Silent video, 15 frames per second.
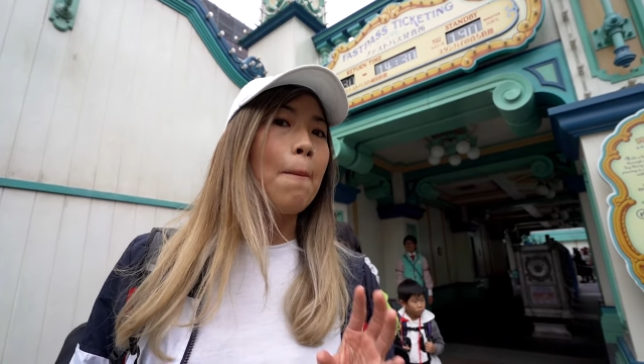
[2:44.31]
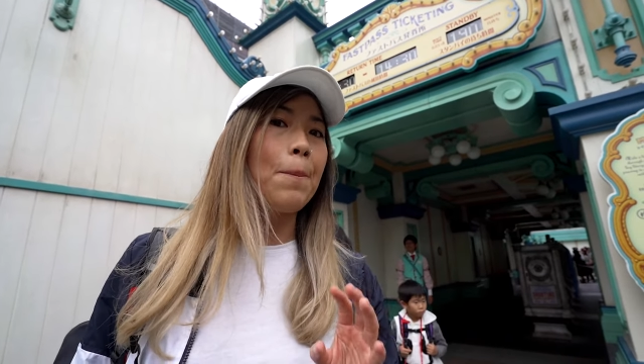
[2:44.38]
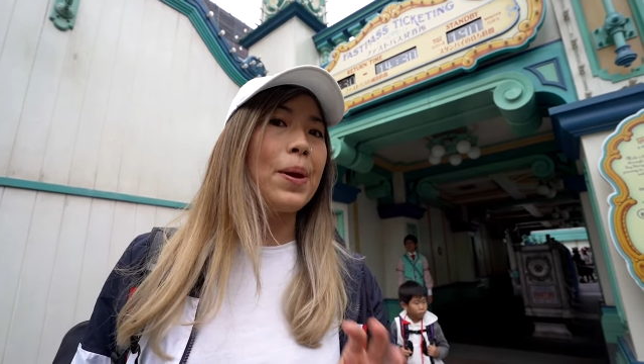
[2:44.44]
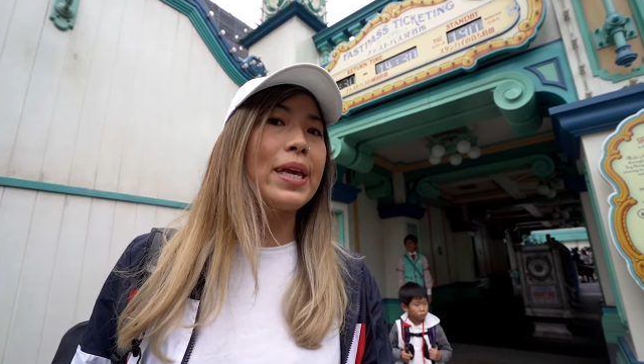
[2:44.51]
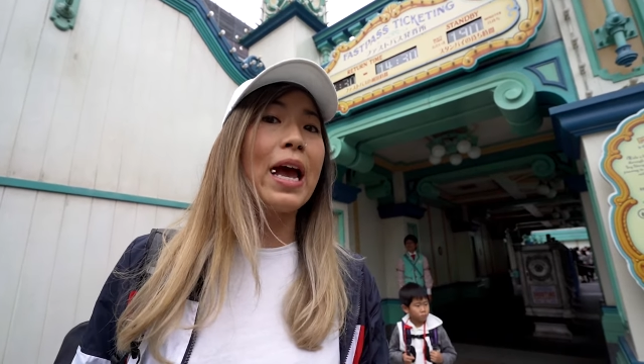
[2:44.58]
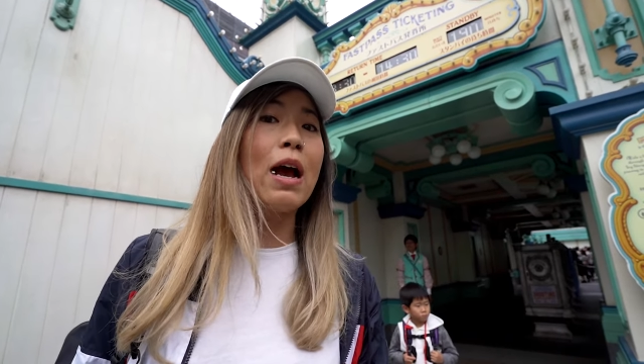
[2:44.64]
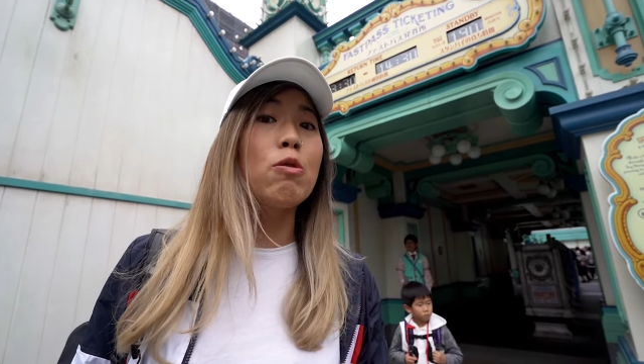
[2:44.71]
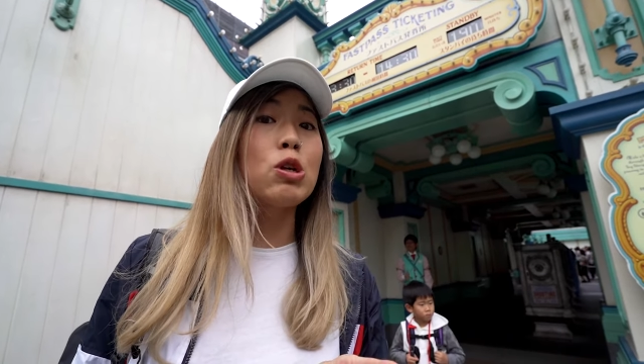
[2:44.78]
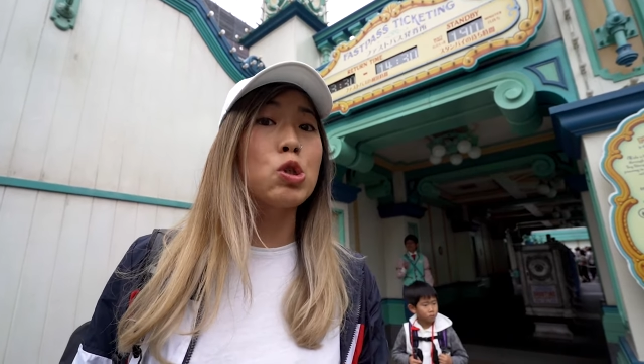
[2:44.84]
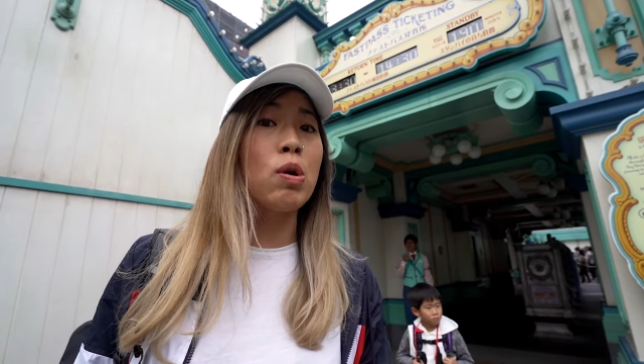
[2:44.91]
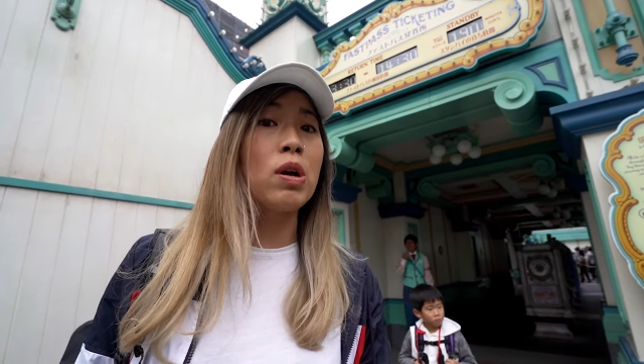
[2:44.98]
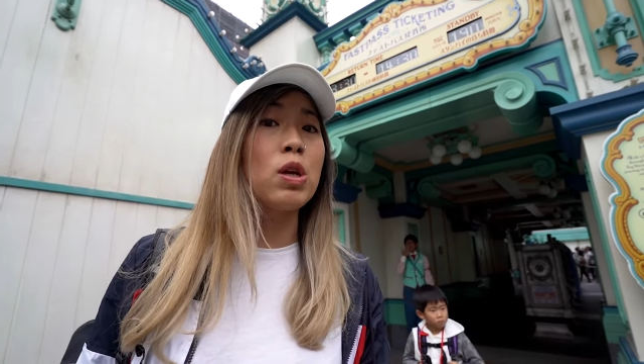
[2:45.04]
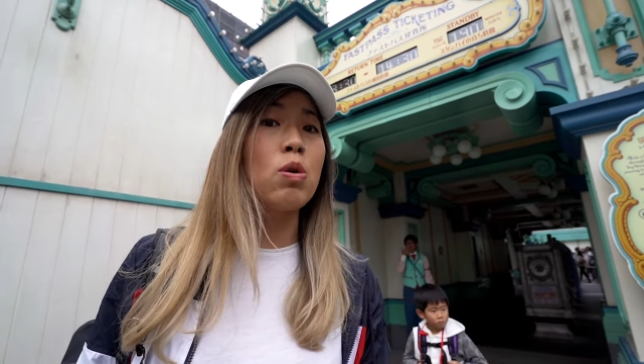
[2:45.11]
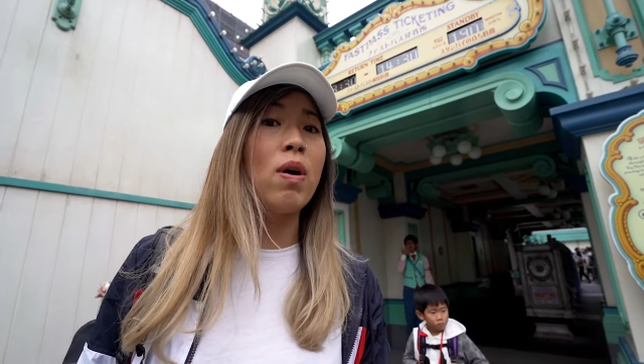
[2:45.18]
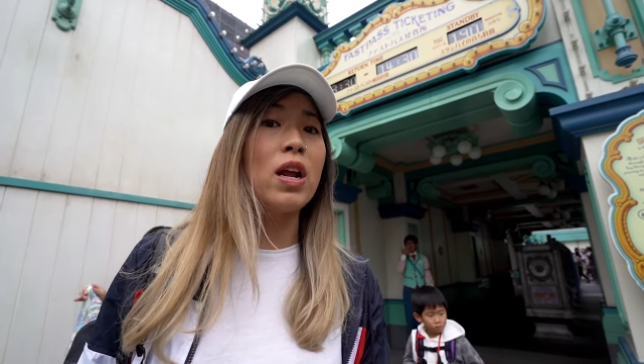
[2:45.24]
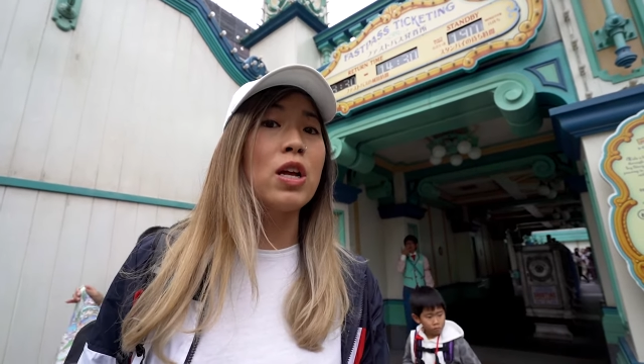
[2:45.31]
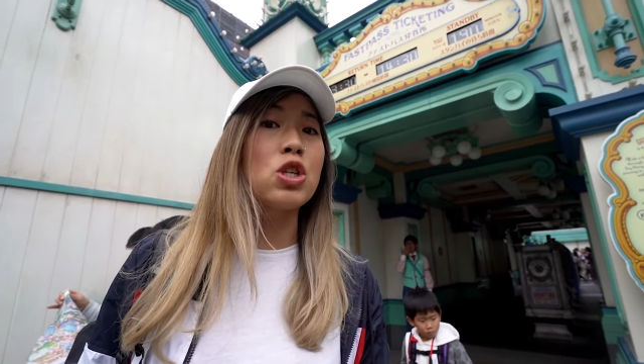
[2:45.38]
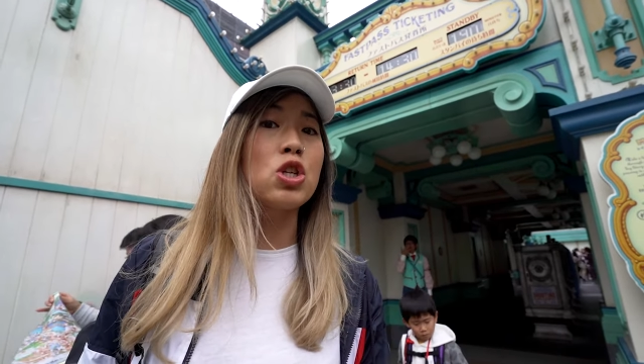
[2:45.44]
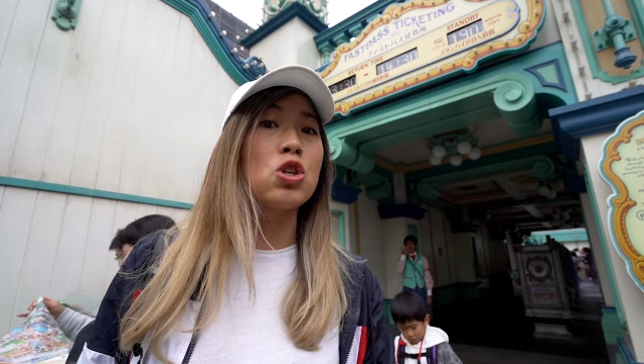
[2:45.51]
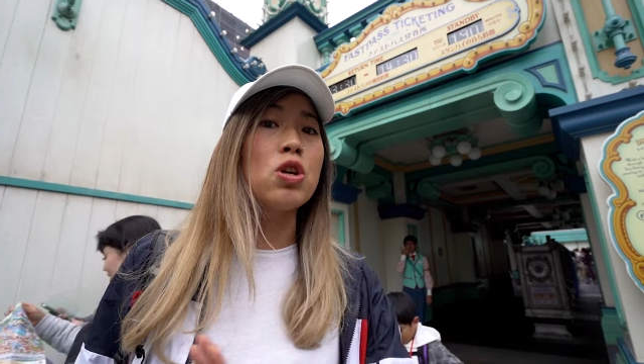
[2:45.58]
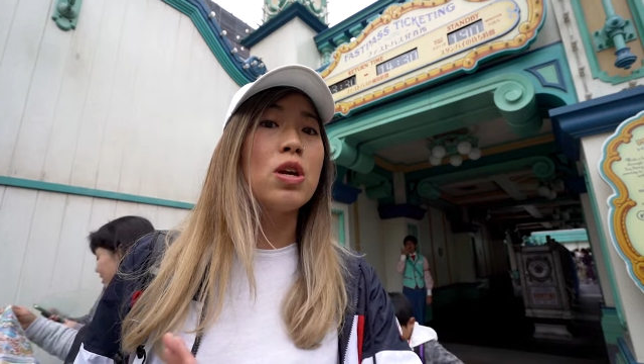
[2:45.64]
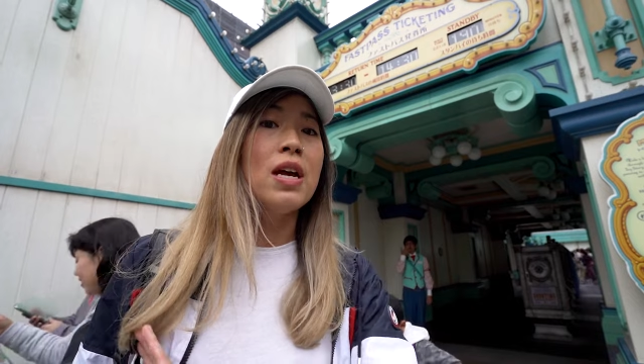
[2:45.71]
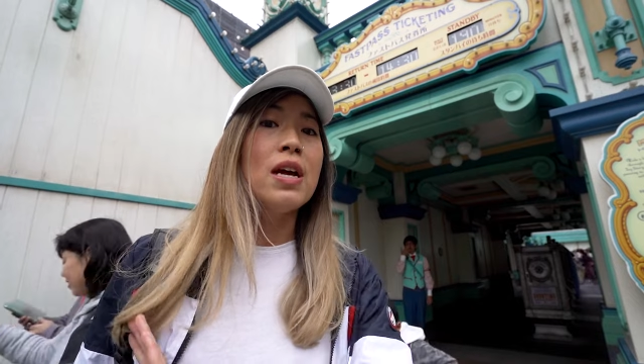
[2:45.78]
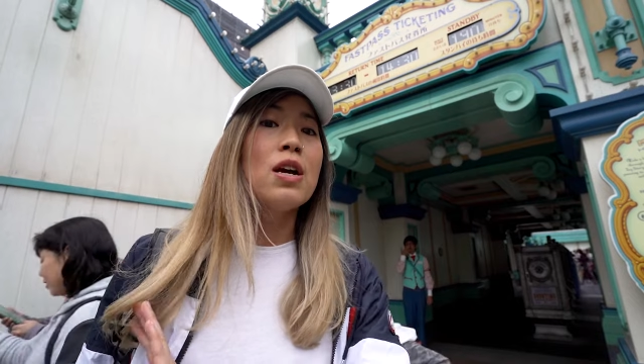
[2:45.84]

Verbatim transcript: Pick out which one you wanna do,